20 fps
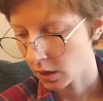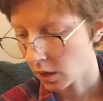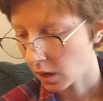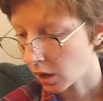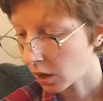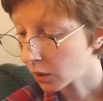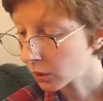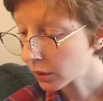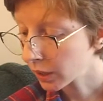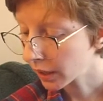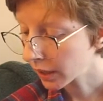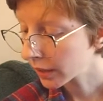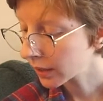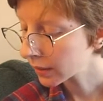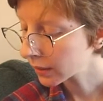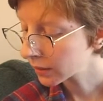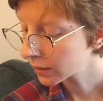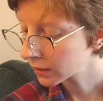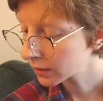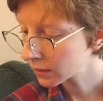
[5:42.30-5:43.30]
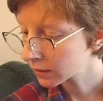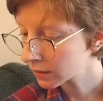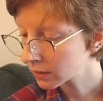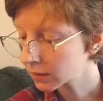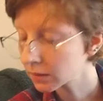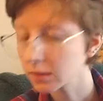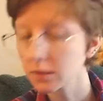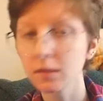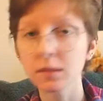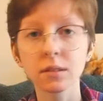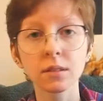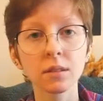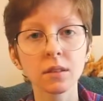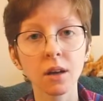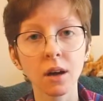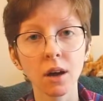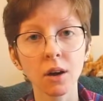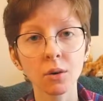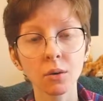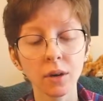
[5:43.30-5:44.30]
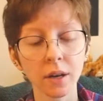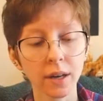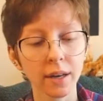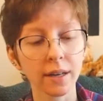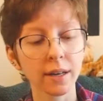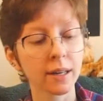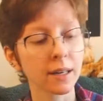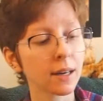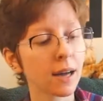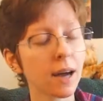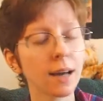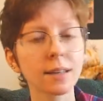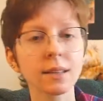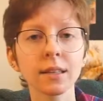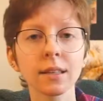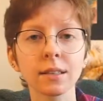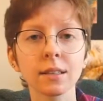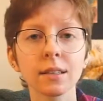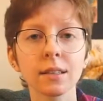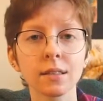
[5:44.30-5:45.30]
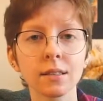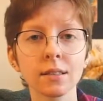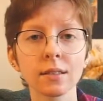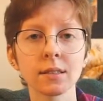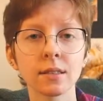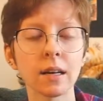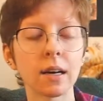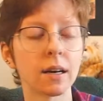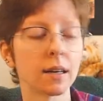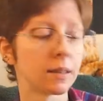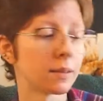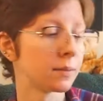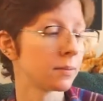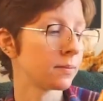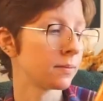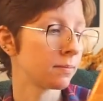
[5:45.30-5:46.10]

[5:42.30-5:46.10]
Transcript: Okay. Okay, I liked this a lot.